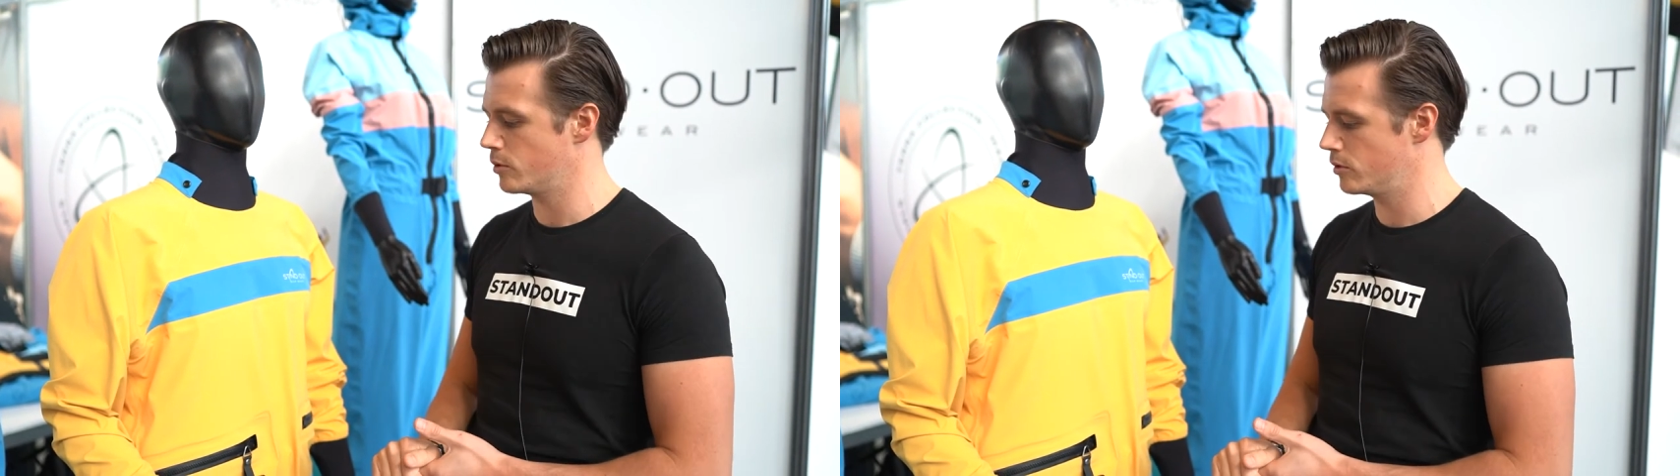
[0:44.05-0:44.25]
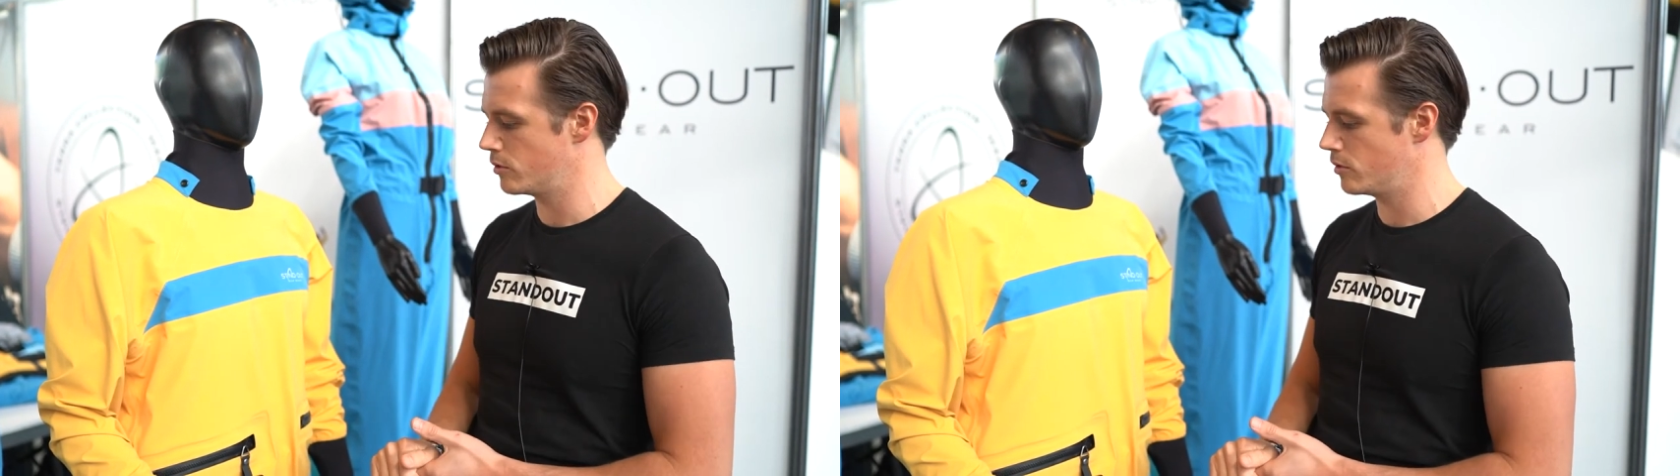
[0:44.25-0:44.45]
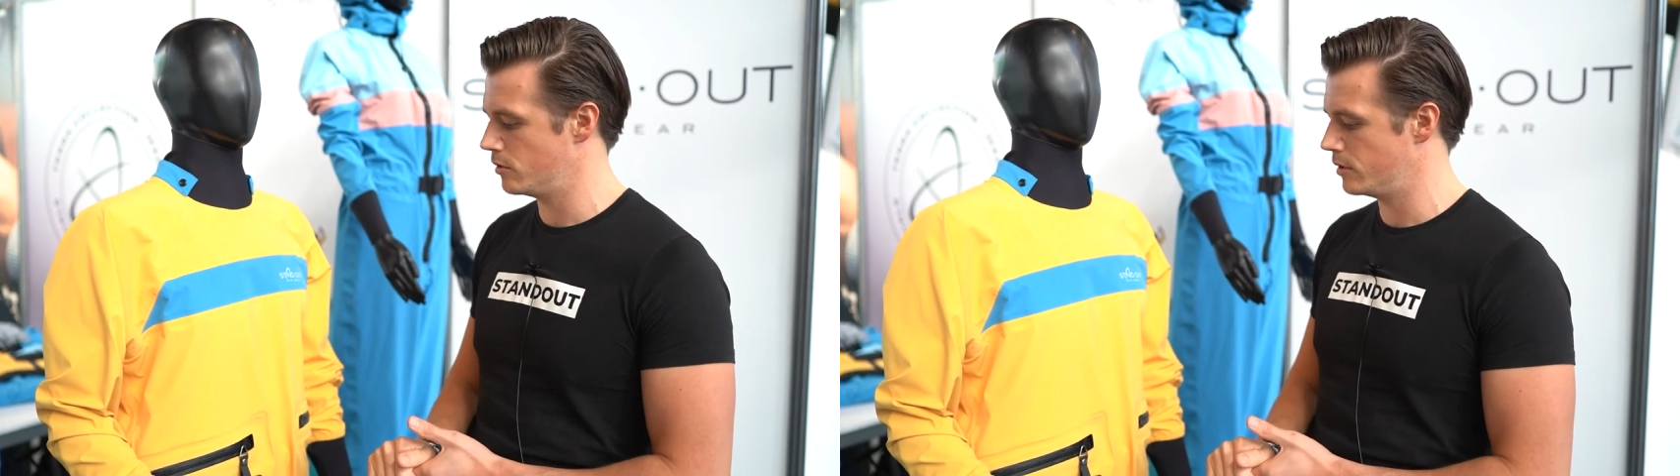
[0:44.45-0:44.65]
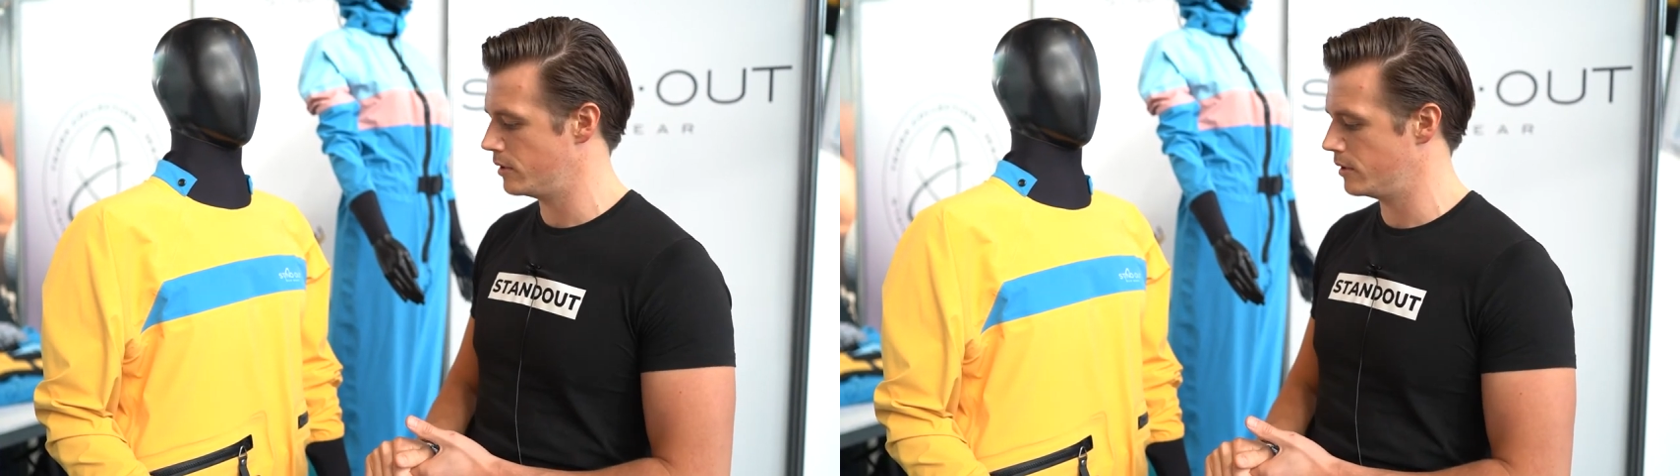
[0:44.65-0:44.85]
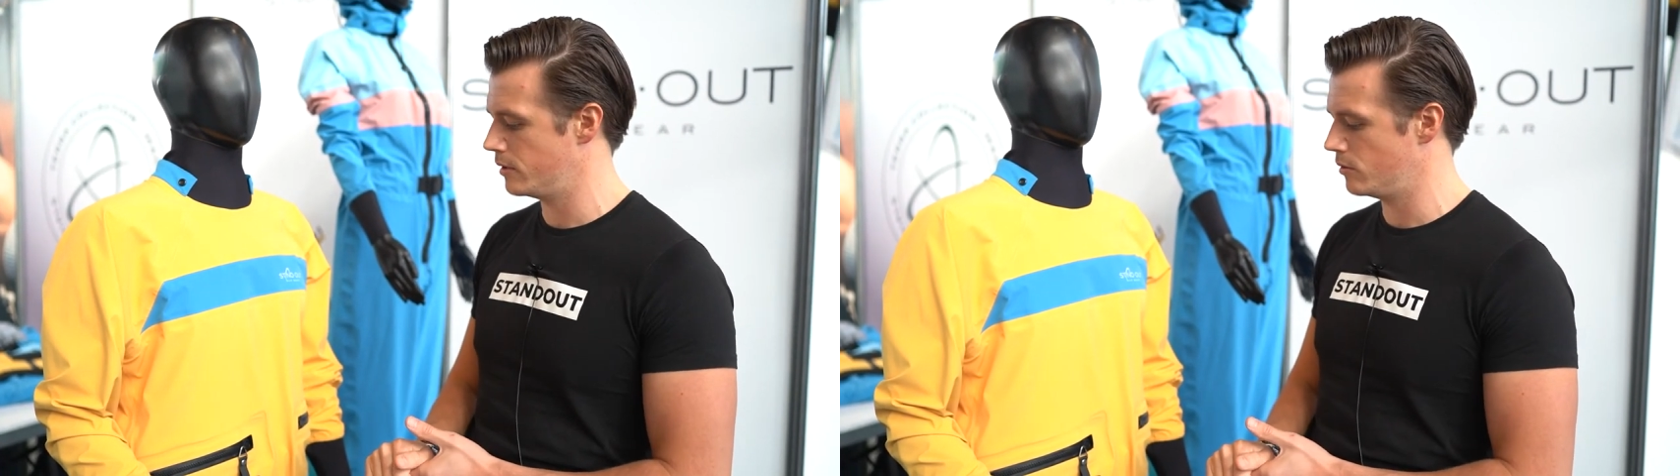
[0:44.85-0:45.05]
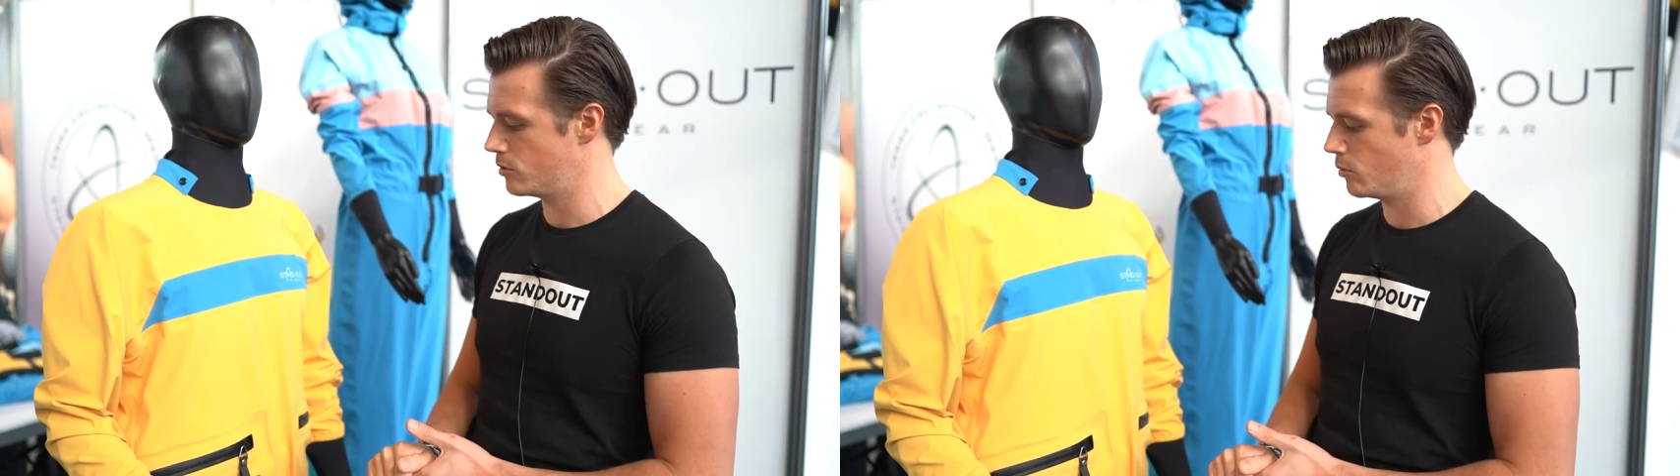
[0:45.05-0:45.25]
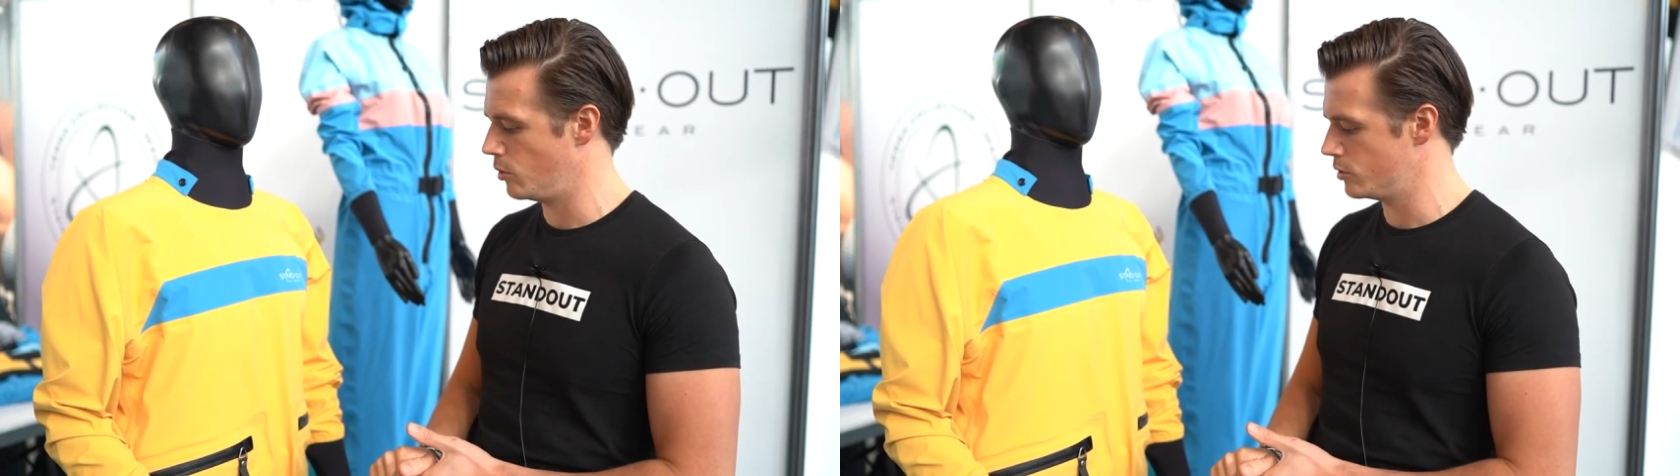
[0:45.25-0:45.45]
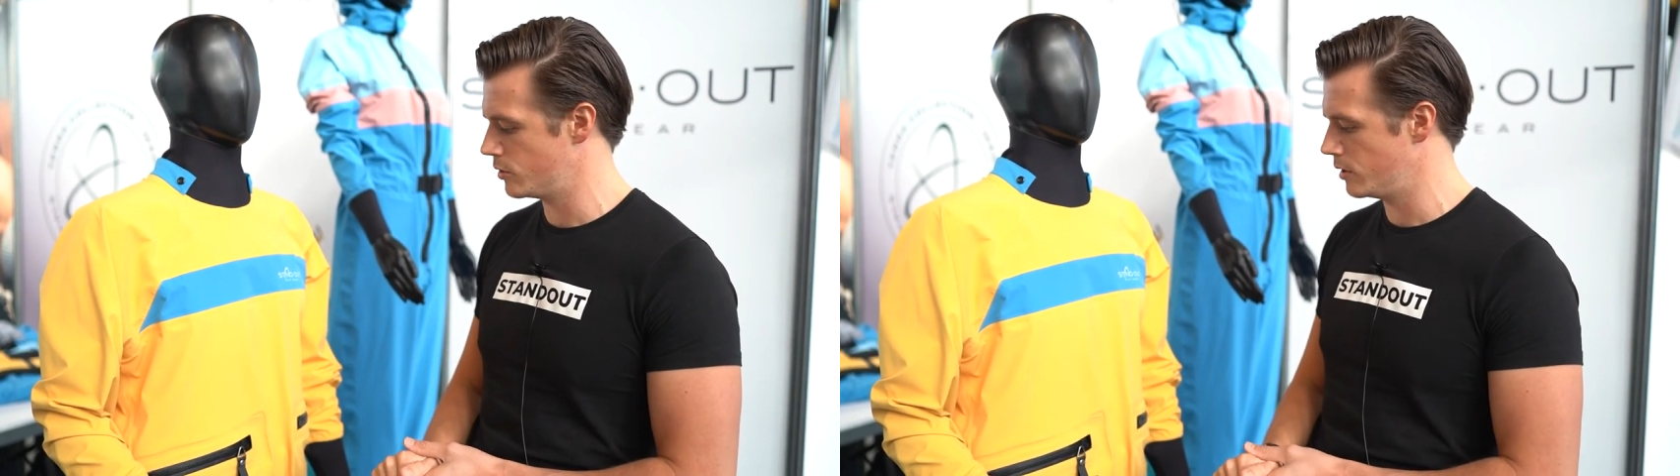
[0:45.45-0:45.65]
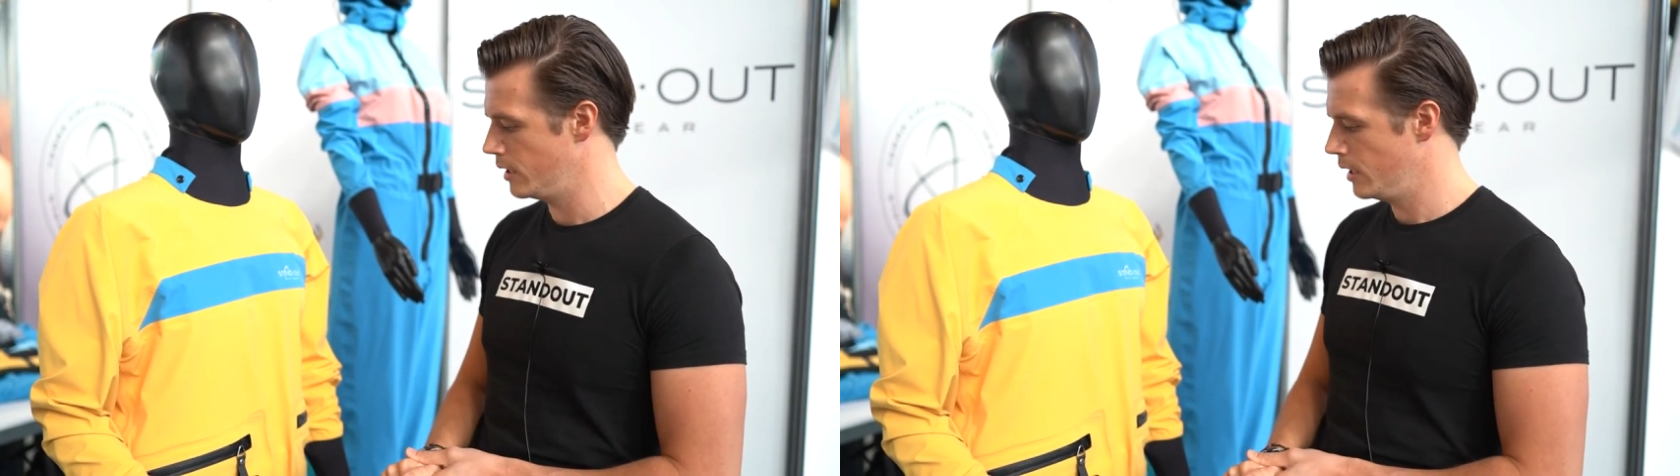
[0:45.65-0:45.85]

while you're uh, on the water